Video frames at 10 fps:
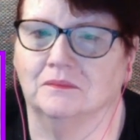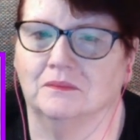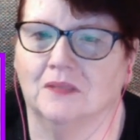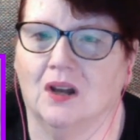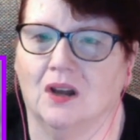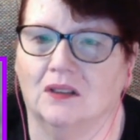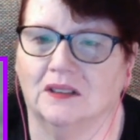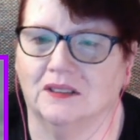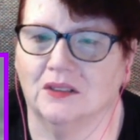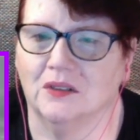Oh, look
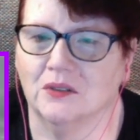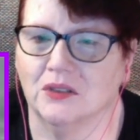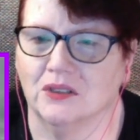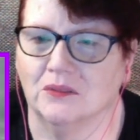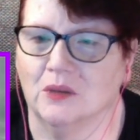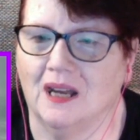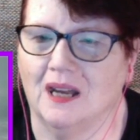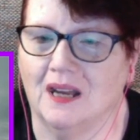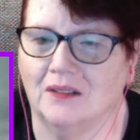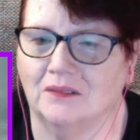at the ocean.
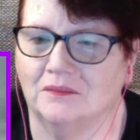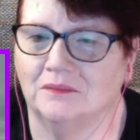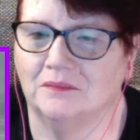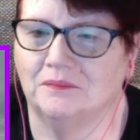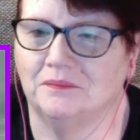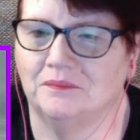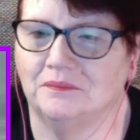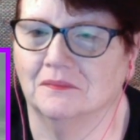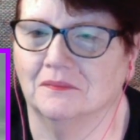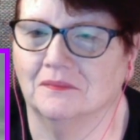Wow.
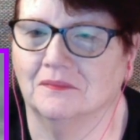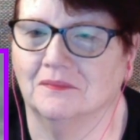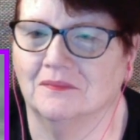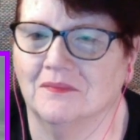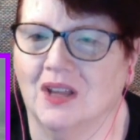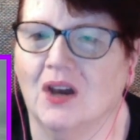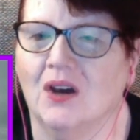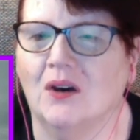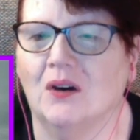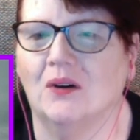
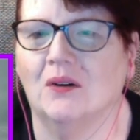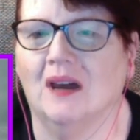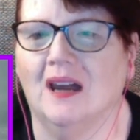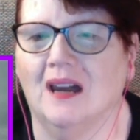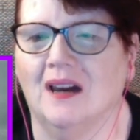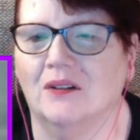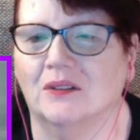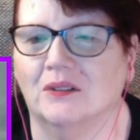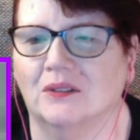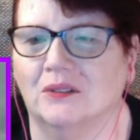Oh, how
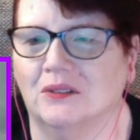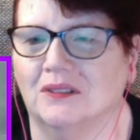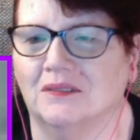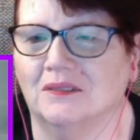cool.